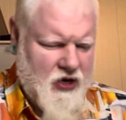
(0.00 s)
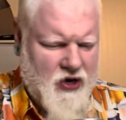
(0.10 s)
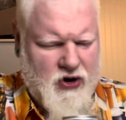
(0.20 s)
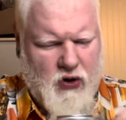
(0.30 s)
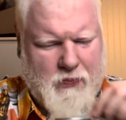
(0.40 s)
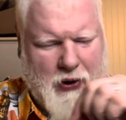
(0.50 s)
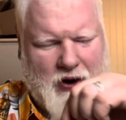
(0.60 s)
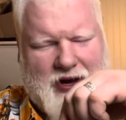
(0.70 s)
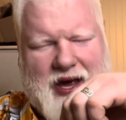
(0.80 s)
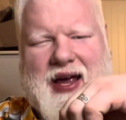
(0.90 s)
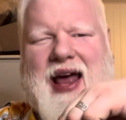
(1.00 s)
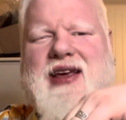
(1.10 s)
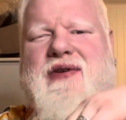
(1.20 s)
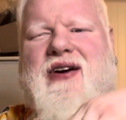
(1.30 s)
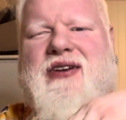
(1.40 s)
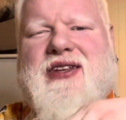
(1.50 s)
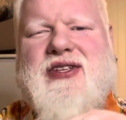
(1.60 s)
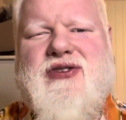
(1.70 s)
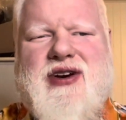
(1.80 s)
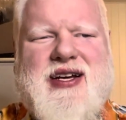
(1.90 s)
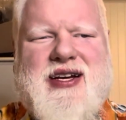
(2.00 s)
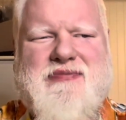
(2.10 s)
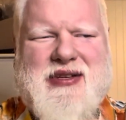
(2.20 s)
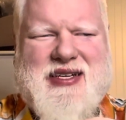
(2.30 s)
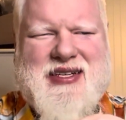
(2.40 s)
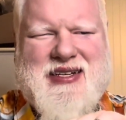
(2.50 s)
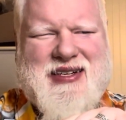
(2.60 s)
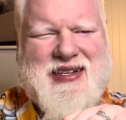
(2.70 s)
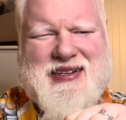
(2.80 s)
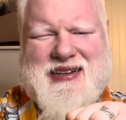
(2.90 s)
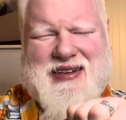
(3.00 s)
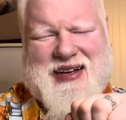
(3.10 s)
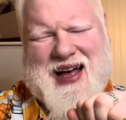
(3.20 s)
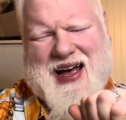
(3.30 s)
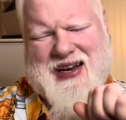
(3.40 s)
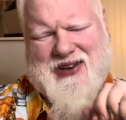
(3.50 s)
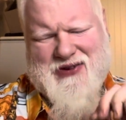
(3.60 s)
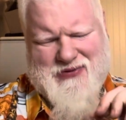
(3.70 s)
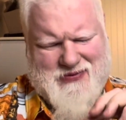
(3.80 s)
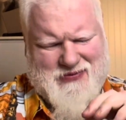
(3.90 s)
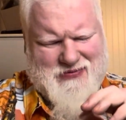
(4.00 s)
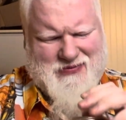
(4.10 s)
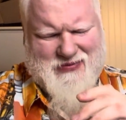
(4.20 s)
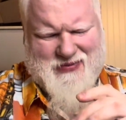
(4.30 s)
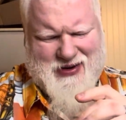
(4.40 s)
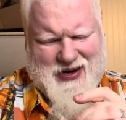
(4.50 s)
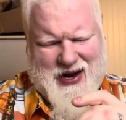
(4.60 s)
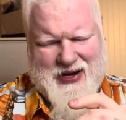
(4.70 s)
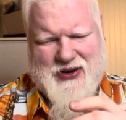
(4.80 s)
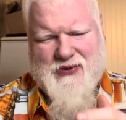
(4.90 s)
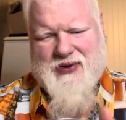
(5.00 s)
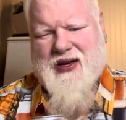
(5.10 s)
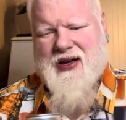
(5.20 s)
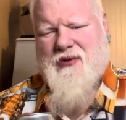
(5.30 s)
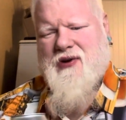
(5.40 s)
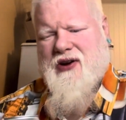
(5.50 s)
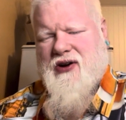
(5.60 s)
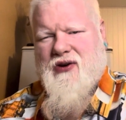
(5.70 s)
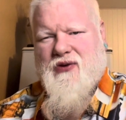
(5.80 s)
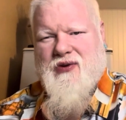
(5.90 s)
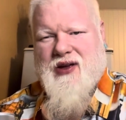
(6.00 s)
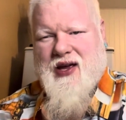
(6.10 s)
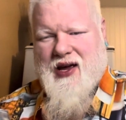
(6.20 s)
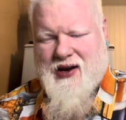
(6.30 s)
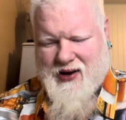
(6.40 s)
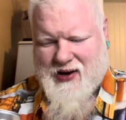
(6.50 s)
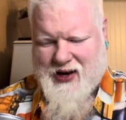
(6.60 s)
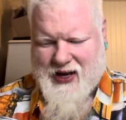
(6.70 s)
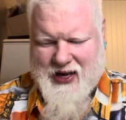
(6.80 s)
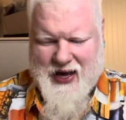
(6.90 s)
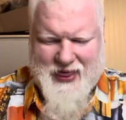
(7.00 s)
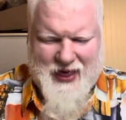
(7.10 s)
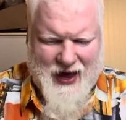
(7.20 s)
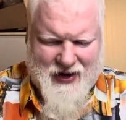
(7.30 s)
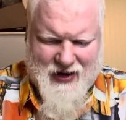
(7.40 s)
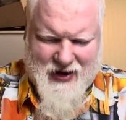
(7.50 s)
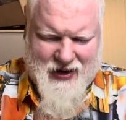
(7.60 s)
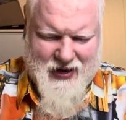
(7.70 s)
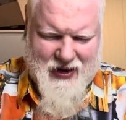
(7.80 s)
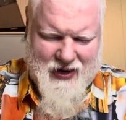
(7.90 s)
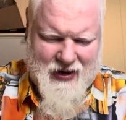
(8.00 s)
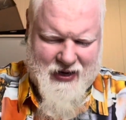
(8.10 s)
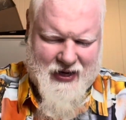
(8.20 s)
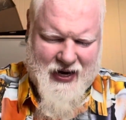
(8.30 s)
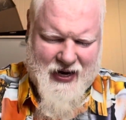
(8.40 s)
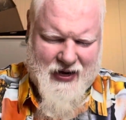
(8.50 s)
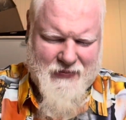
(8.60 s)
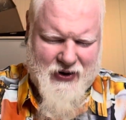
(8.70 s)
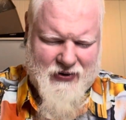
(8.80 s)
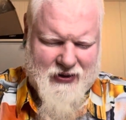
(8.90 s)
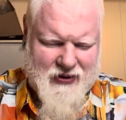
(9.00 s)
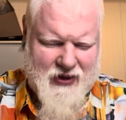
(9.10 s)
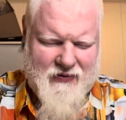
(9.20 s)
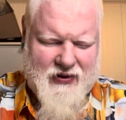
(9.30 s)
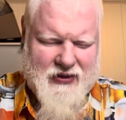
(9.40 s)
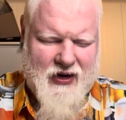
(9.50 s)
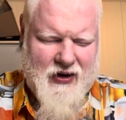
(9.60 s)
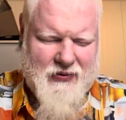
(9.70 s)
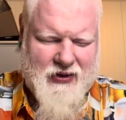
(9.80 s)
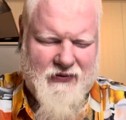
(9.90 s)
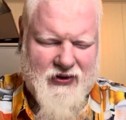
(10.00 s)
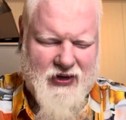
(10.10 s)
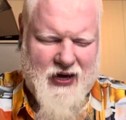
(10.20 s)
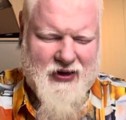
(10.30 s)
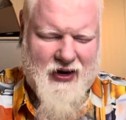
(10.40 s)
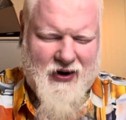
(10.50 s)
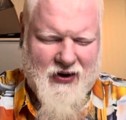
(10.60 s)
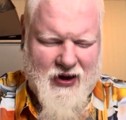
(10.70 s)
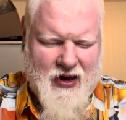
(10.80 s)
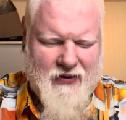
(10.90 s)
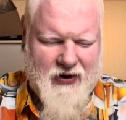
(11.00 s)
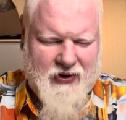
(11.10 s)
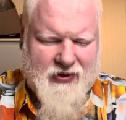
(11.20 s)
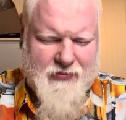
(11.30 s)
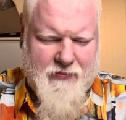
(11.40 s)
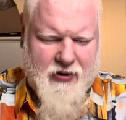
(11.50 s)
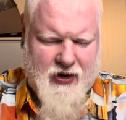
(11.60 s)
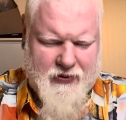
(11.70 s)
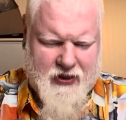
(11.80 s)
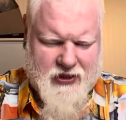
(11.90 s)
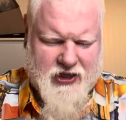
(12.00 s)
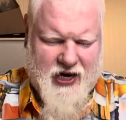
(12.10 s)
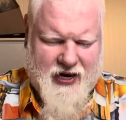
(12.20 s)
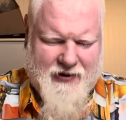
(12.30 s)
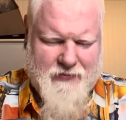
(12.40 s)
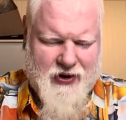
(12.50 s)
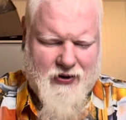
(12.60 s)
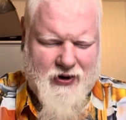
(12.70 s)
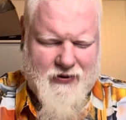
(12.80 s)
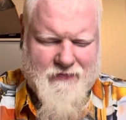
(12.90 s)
no parking anywhere on the street. And I'm like, I don't think I want to go in to get that. To get any beers and see if he's there. Because if he's not there, if I don't see my buddy with his giant beard,